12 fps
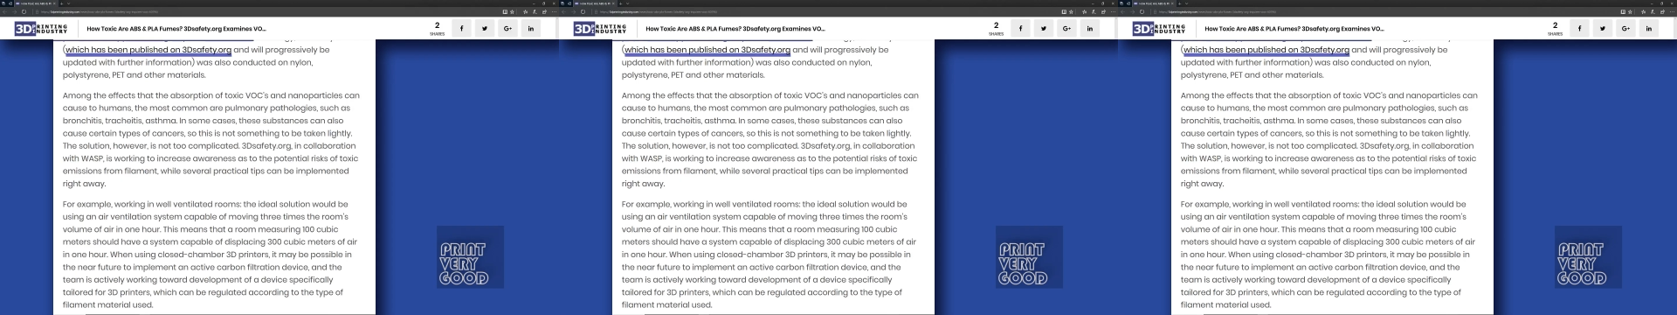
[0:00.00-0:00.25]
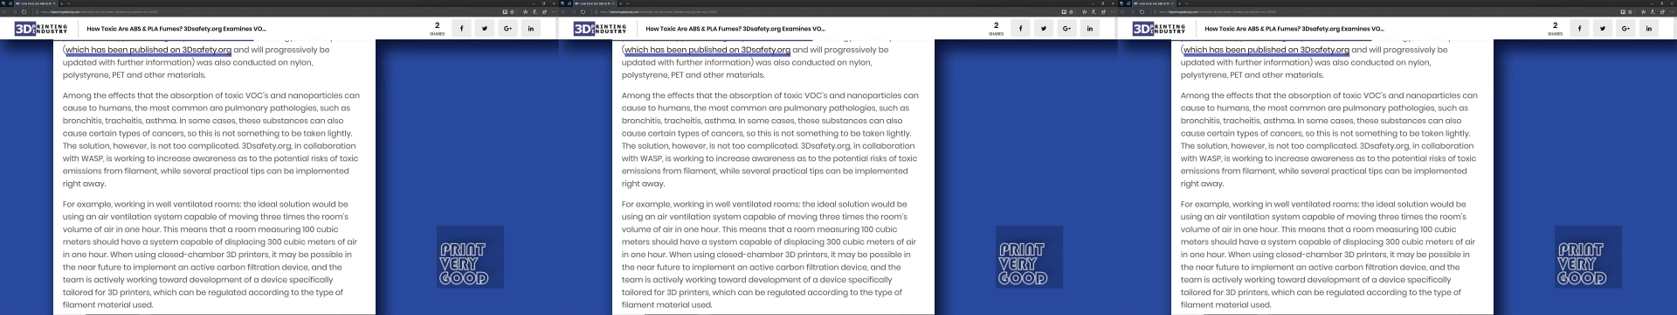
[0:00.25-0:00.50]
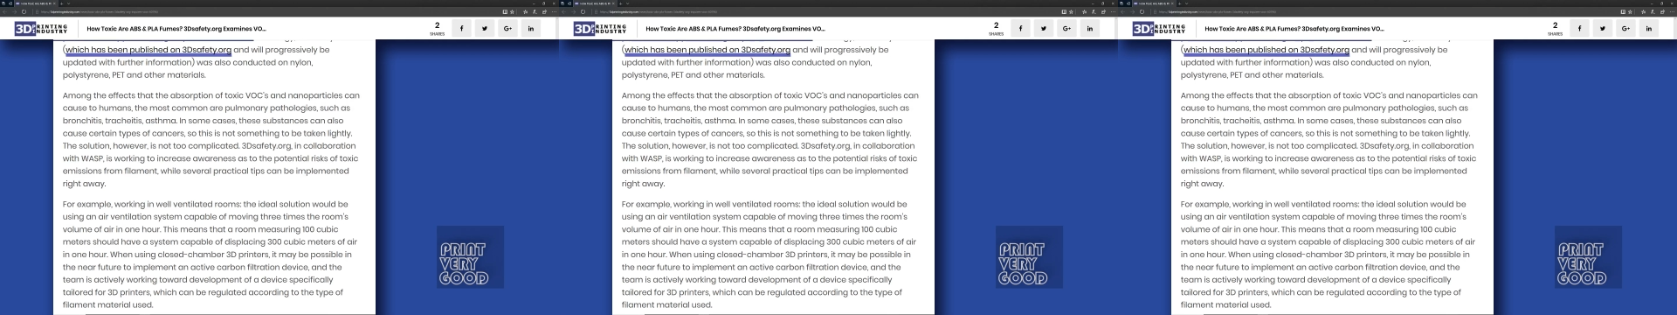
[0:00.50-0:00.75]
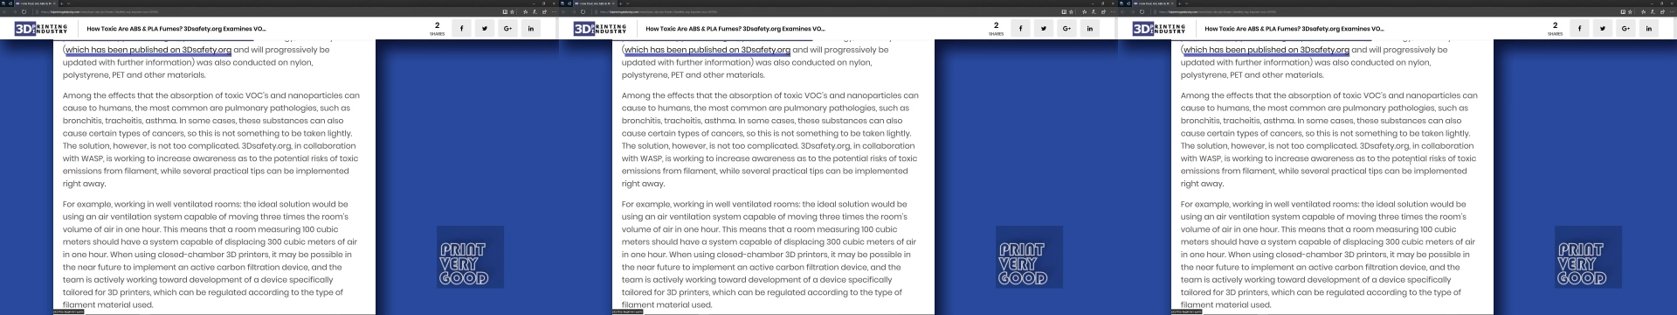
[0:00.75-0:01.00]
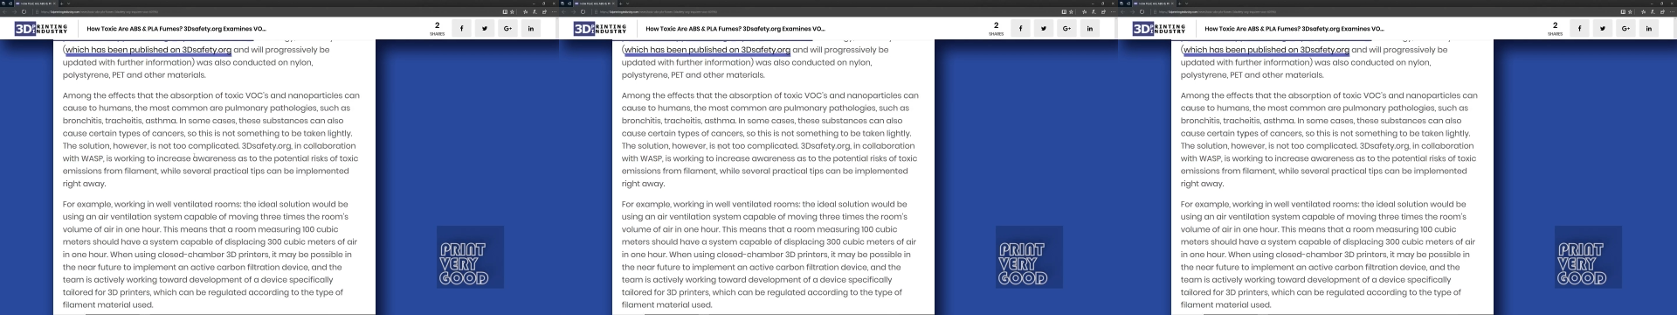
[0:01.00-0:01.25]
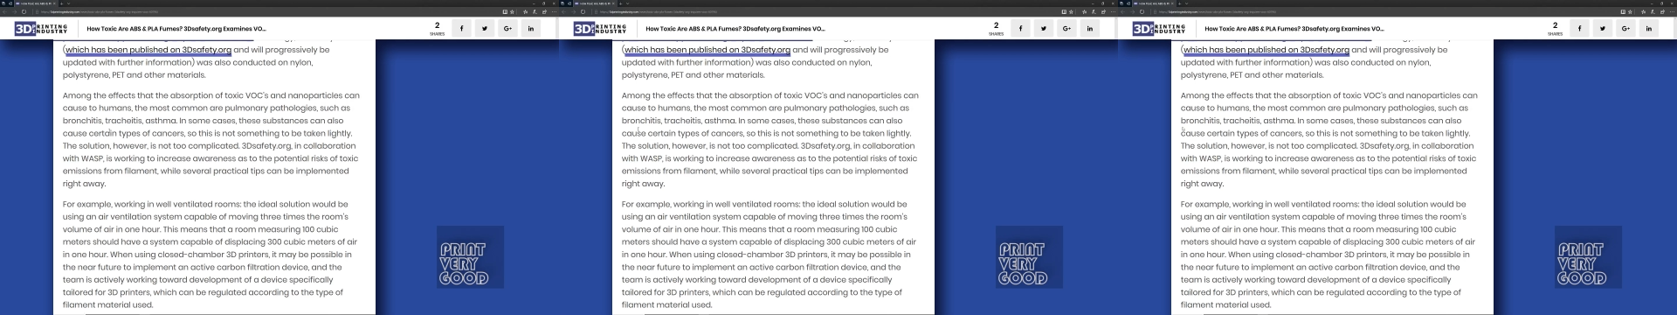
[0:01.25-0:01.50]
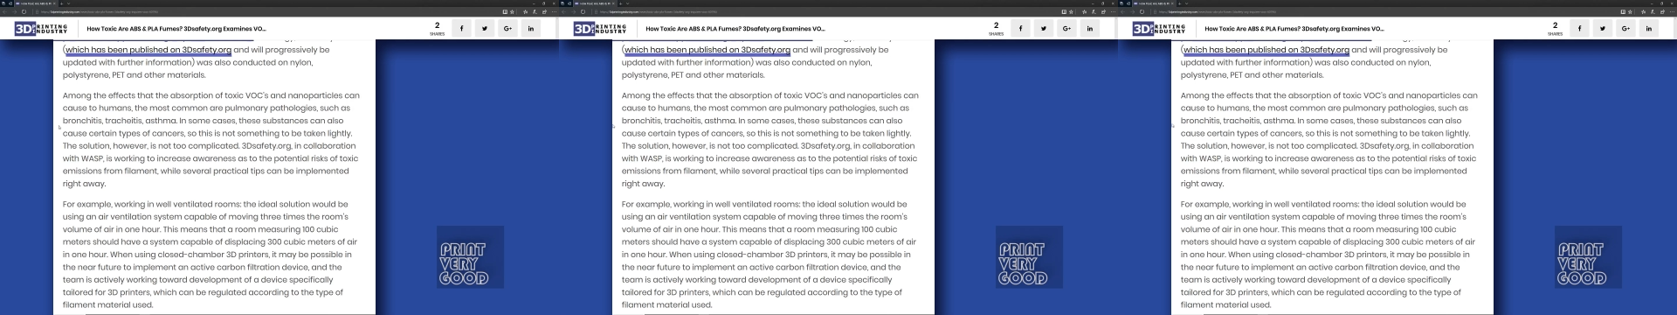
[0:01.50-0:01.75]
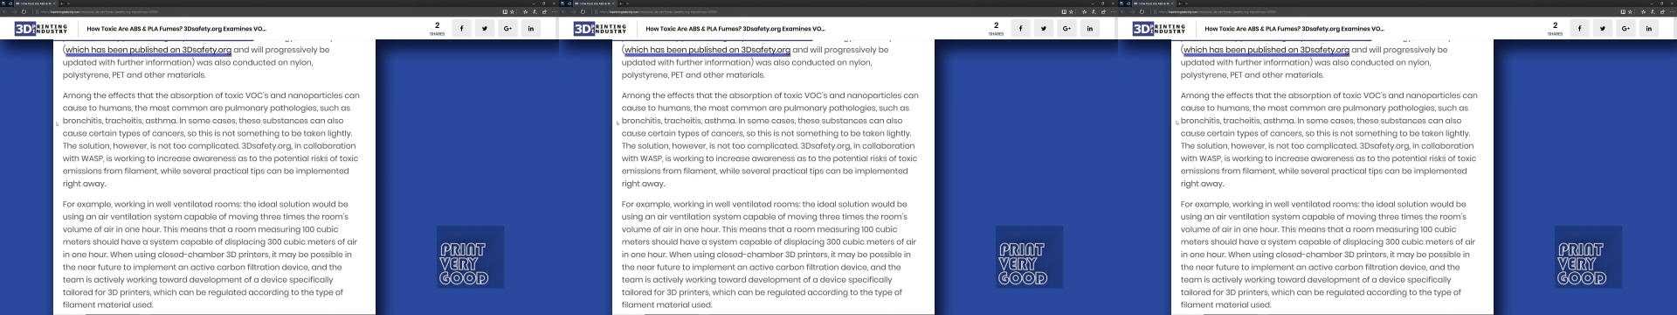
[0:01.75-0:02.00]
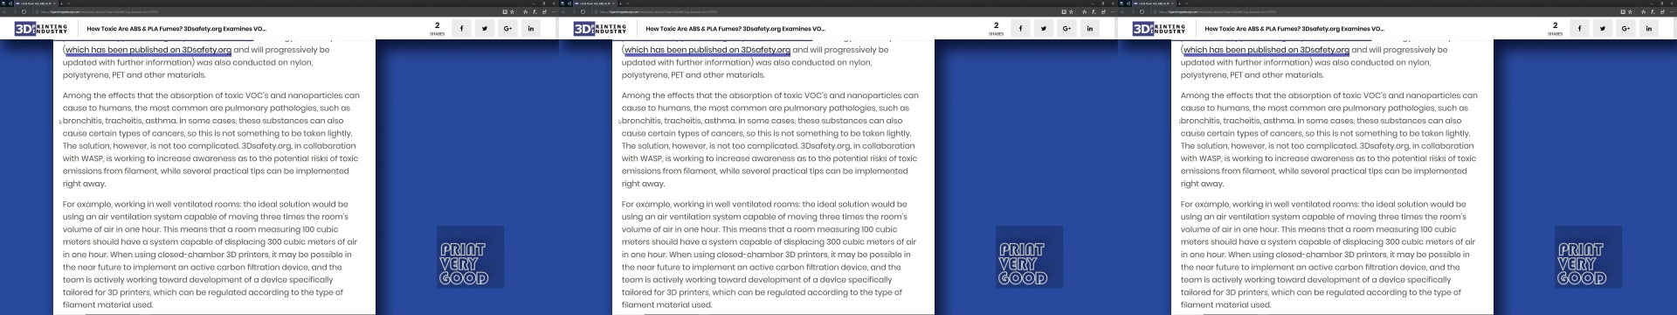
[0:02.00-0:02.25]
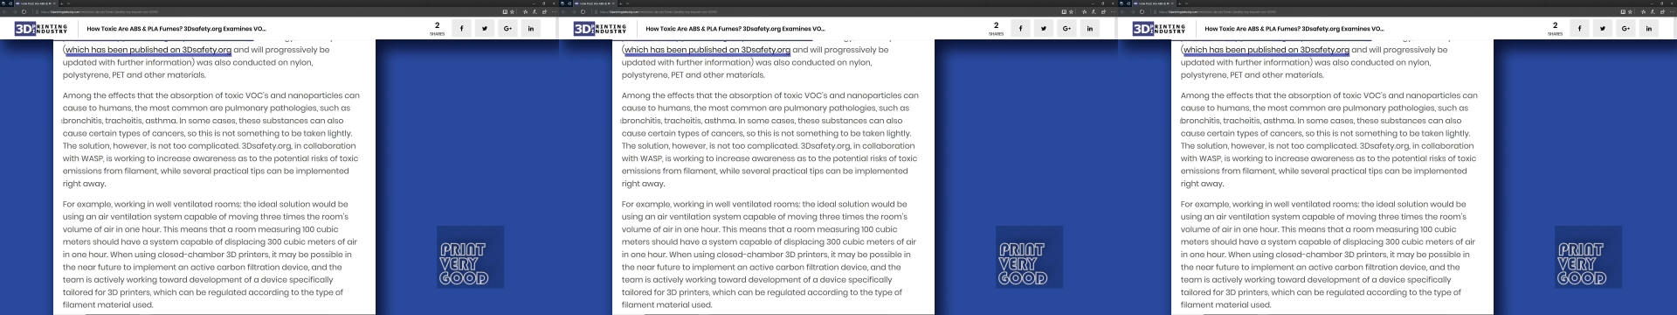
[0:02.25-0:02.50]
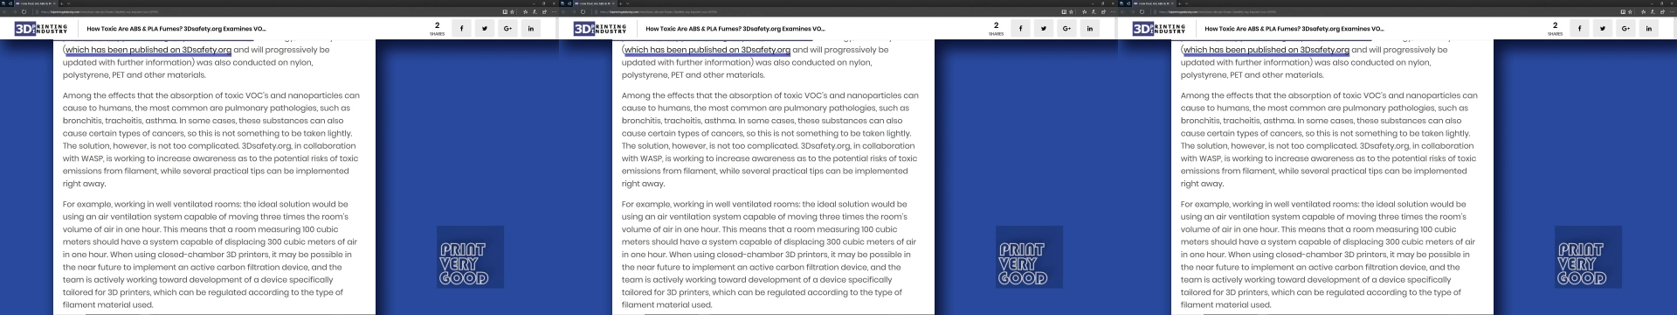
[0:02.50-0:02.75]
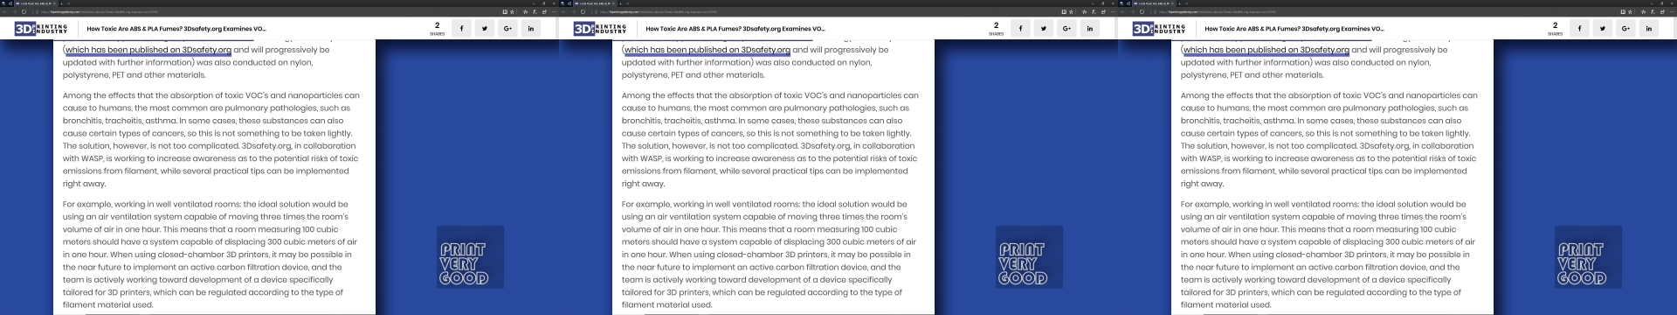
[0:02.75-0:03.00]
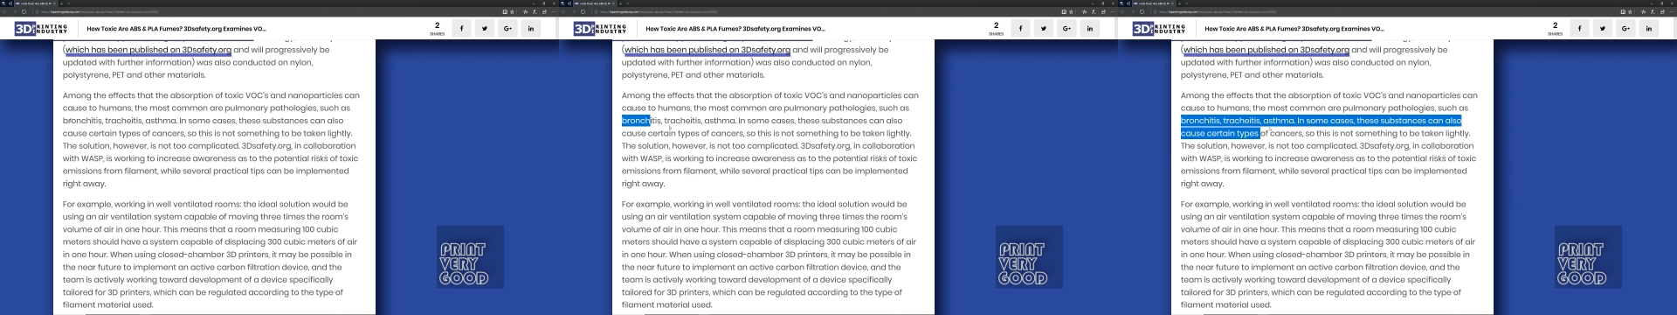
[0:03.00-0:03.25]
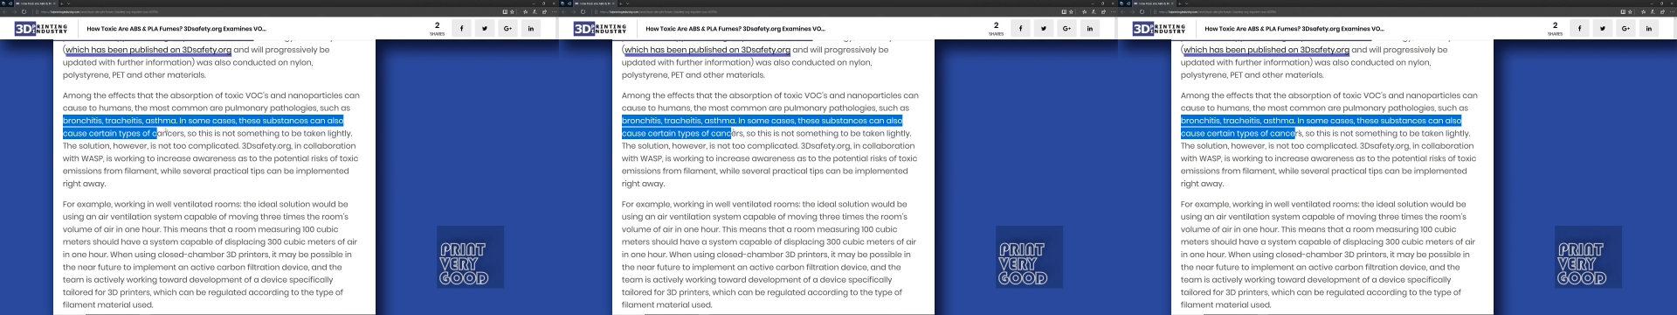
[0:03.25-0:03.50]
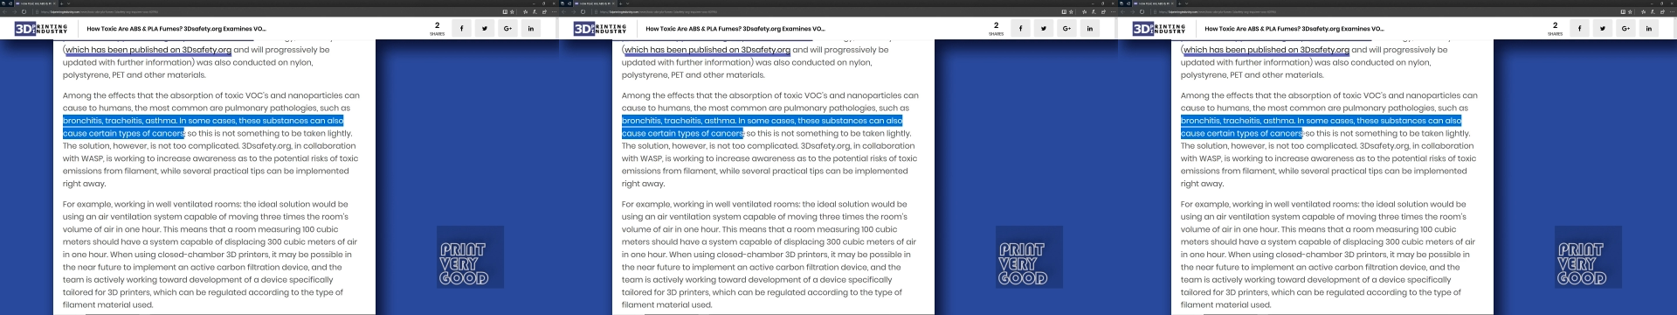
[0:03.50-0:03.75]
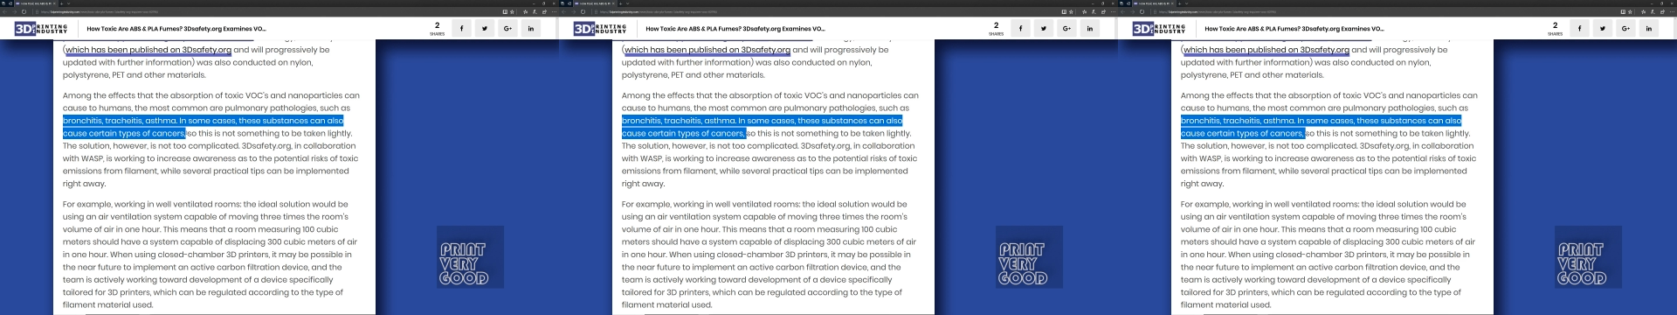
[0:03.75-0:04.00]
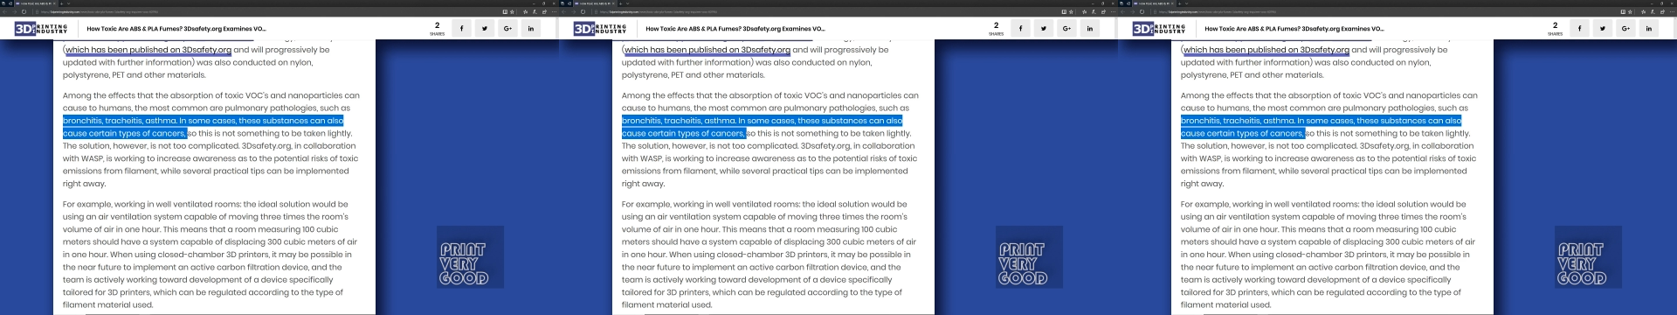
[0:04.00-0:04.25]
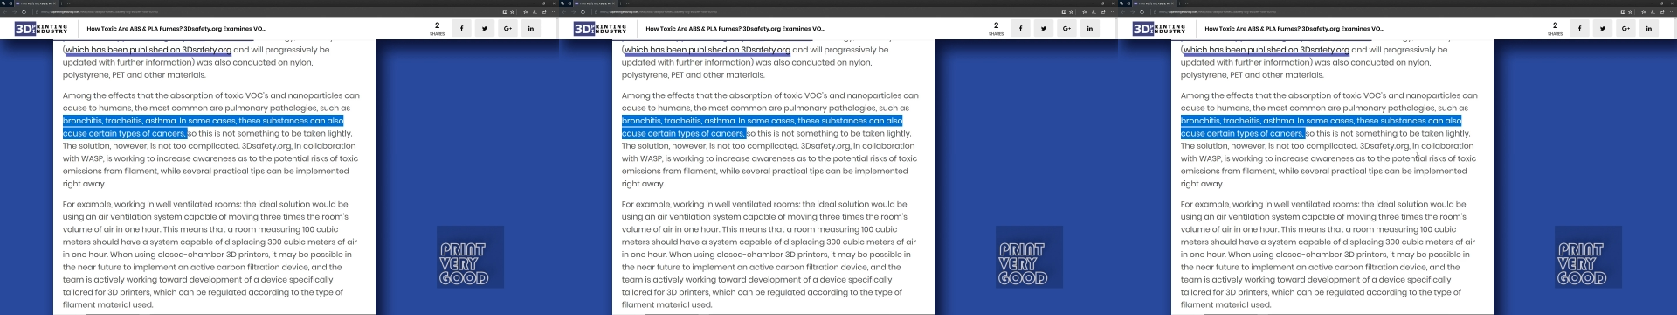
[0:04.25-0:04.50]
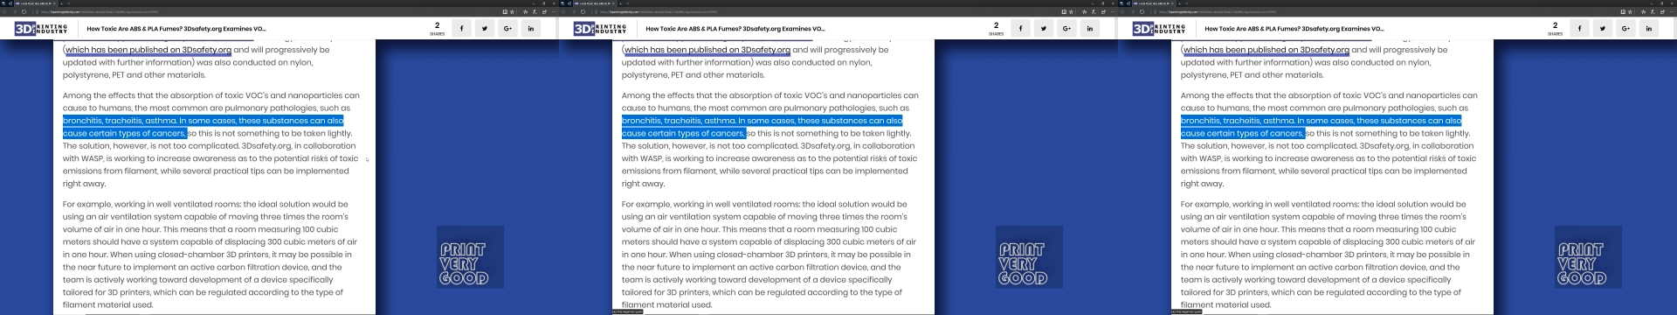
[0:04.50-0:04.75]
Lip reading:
Nobody's mouth can be seen.